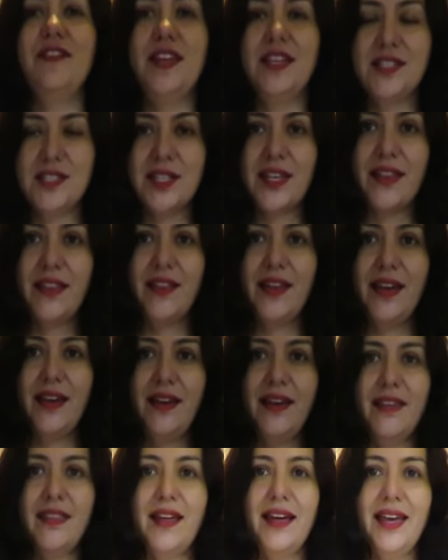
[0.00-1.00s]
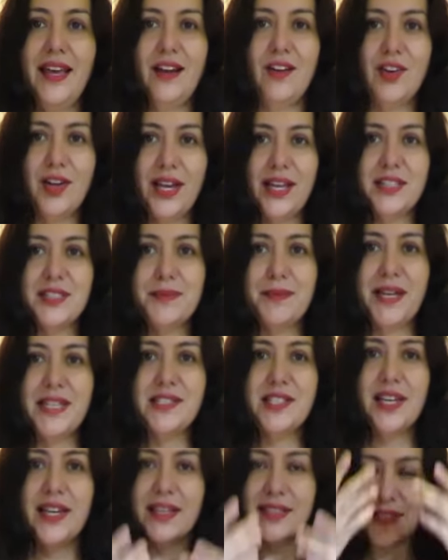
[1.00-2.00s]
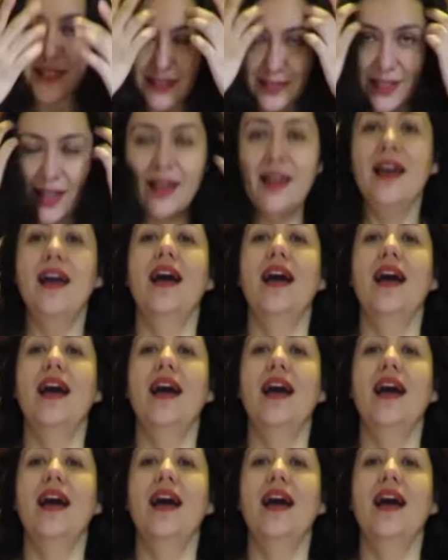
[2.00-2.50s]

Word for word: feature there that elongates my chest